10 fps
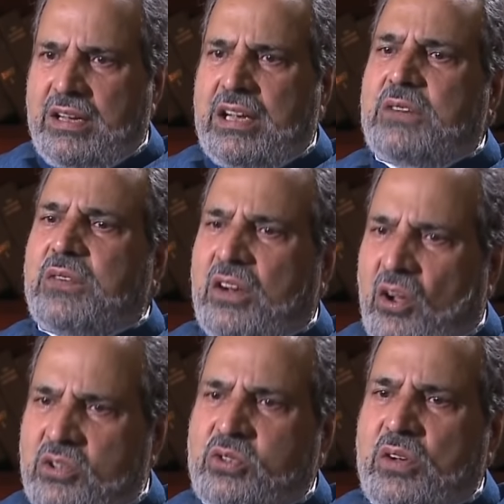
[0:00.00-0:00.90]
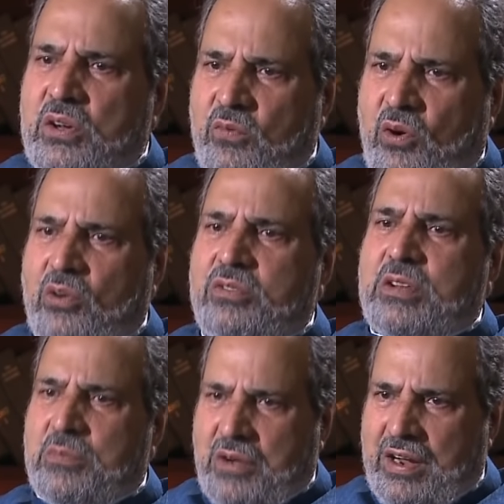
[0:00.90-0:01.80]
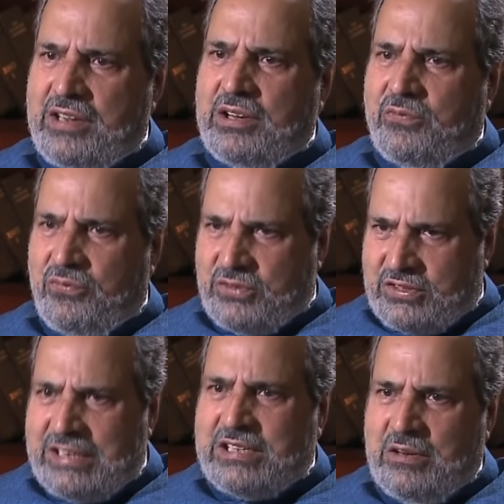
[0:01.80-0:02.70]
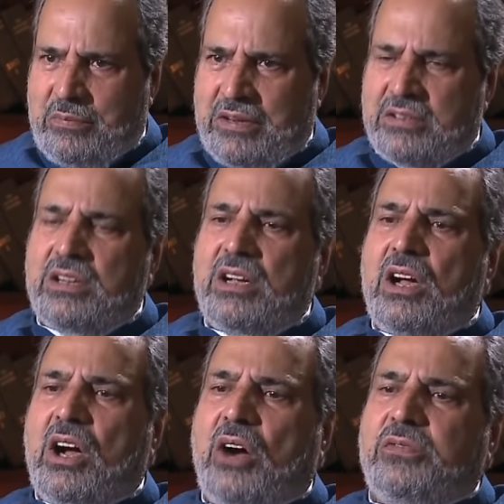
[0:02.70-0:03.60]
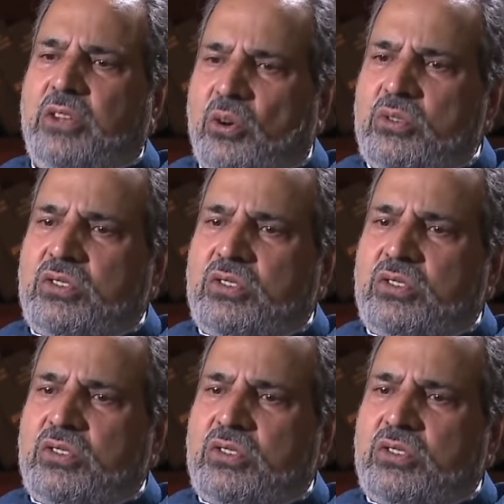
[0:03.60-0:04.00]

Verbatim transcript: It will also involve some kind of settlement of those